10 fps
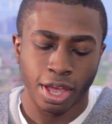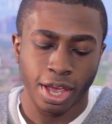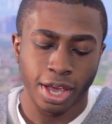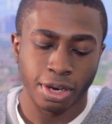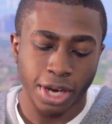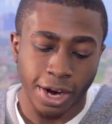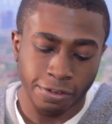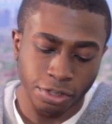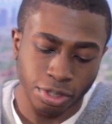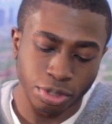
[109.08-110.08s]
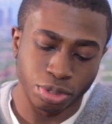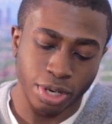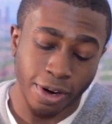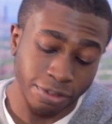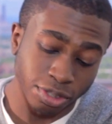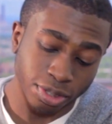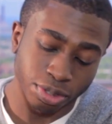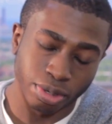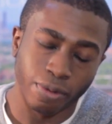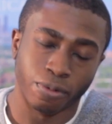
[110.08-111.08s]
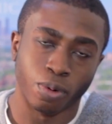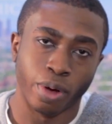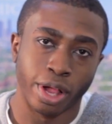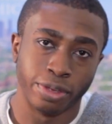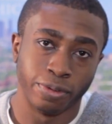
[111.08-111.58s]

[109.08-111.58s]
and after you start shooting for a while,